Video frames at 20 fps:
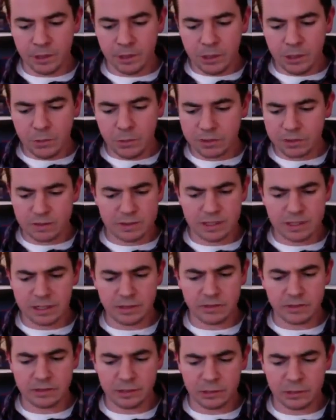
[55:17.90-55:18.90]
within 10.
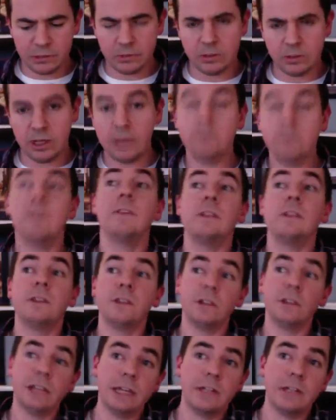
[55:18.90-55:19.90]
I think they do. I think in
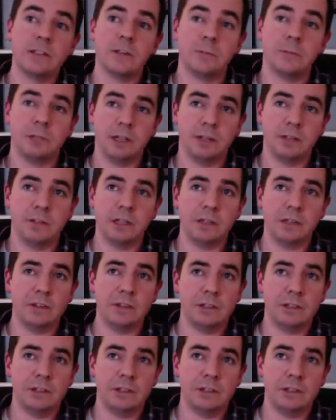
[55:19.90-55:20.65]
the latest update of 10,